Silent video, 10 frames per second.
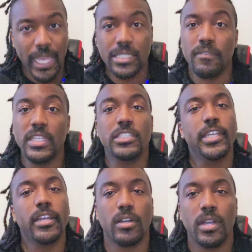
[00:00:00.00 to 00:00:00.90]
As of this
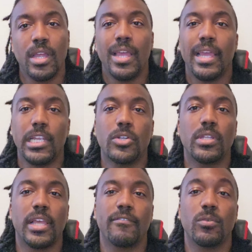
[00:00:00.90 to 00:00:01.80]
year,
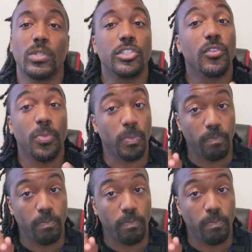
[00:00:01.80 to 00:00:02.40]
Android 11, which is